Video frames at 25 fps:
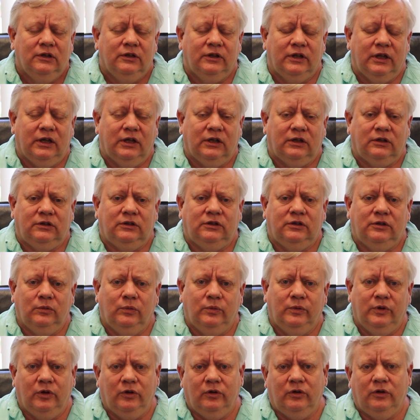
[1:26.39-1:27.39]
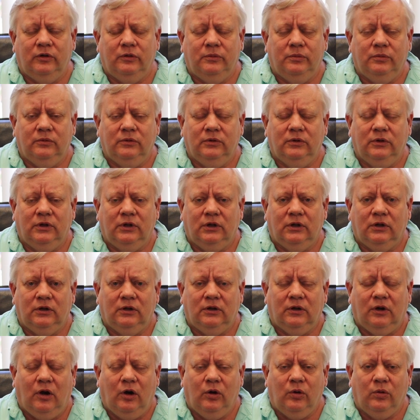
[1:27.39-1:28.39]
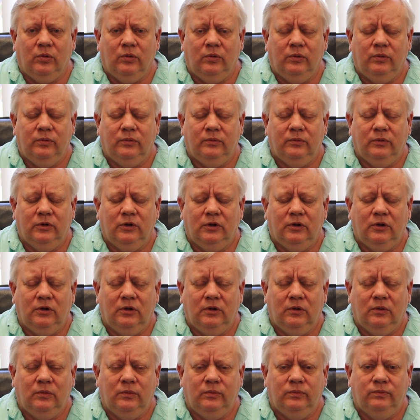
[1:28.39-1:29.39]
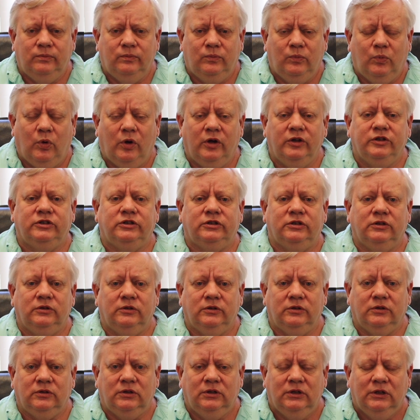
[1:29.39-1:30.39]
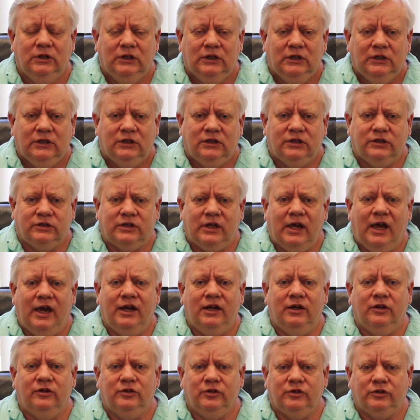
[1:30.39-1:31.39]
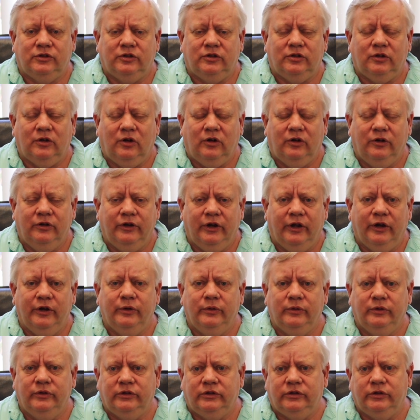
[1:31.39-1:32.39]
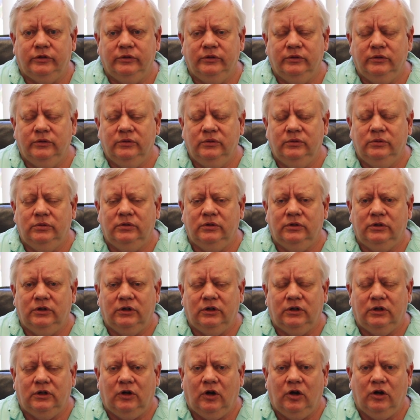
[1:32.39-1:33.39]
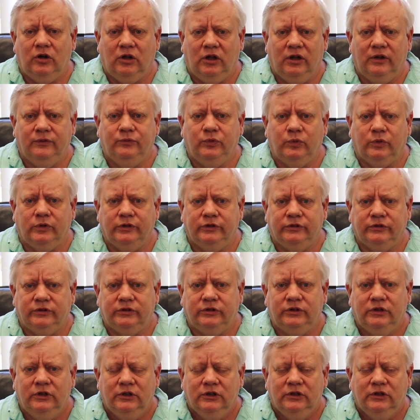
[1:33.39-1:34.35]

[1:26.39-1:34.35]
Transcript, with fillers: that we are uh, our uh, wants and desires are known to uh, our loved ones.